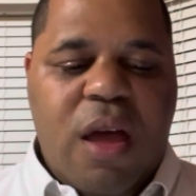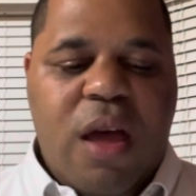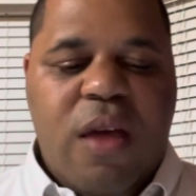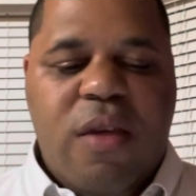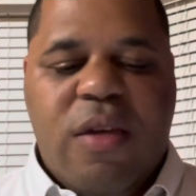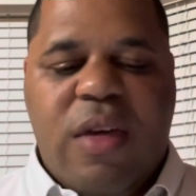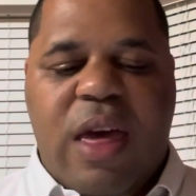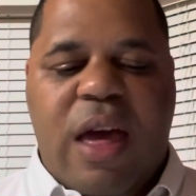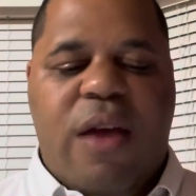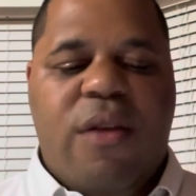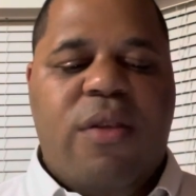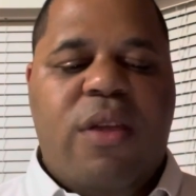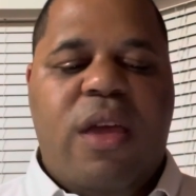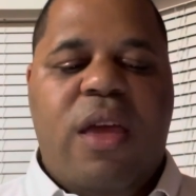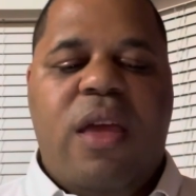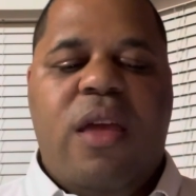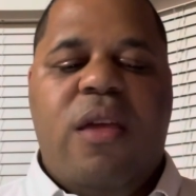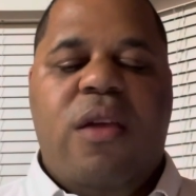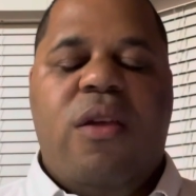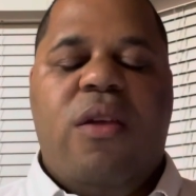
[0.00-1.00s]

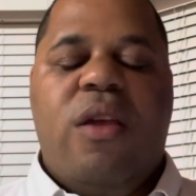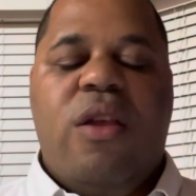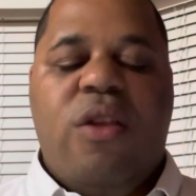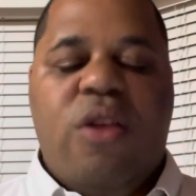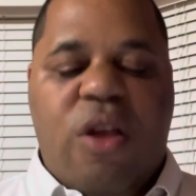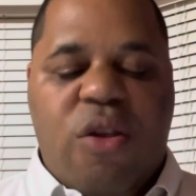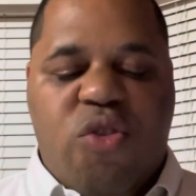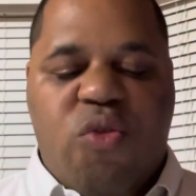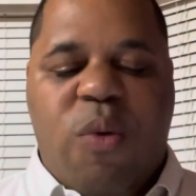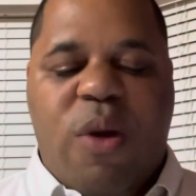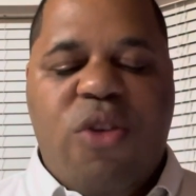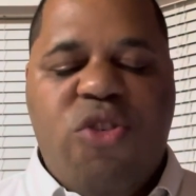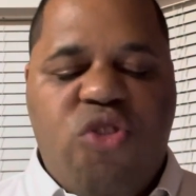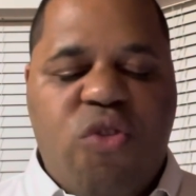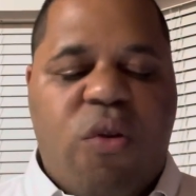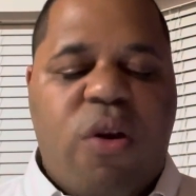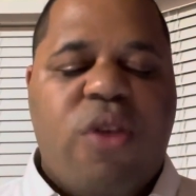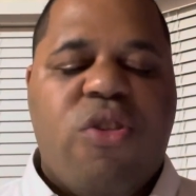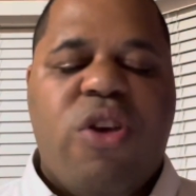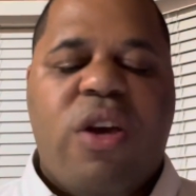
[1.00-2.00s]
County and into a
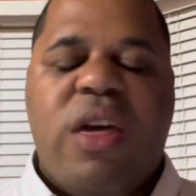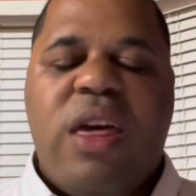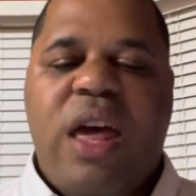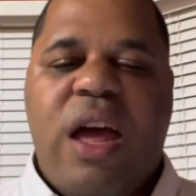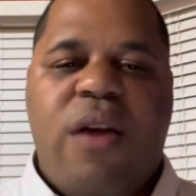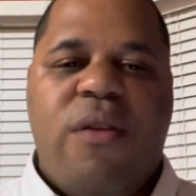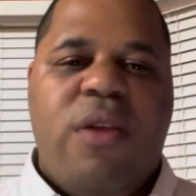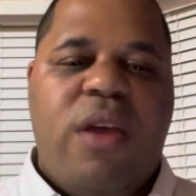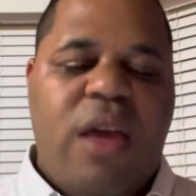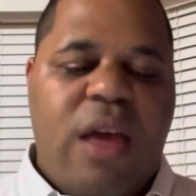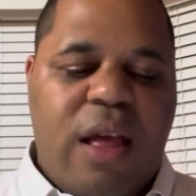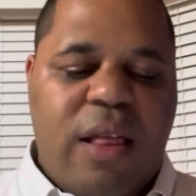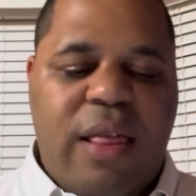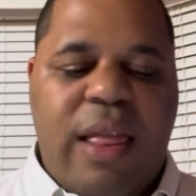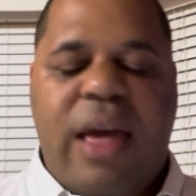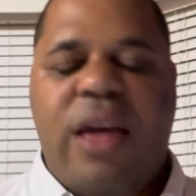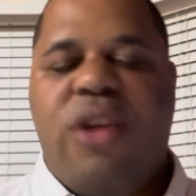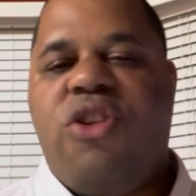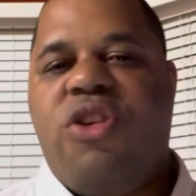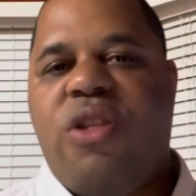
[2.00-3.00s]
Georgia County
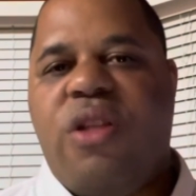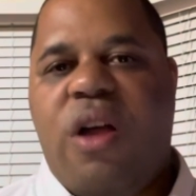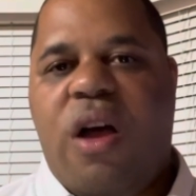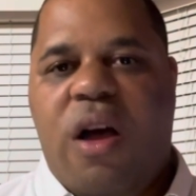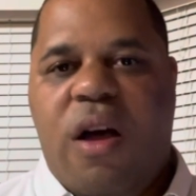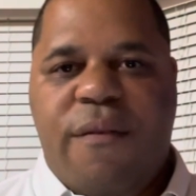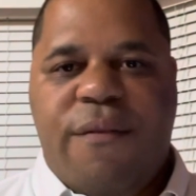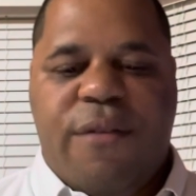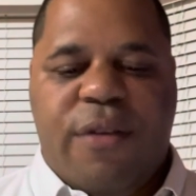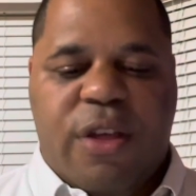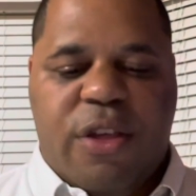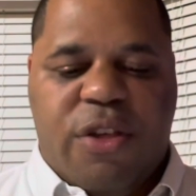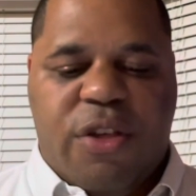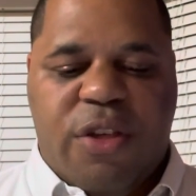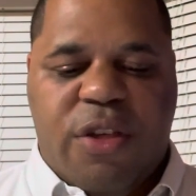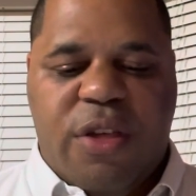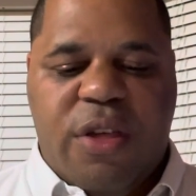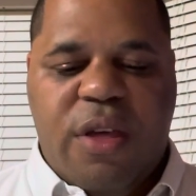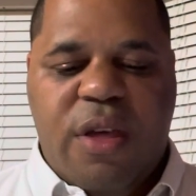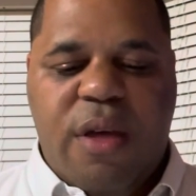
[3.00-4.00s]
election
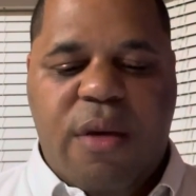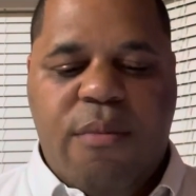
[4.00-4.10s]
office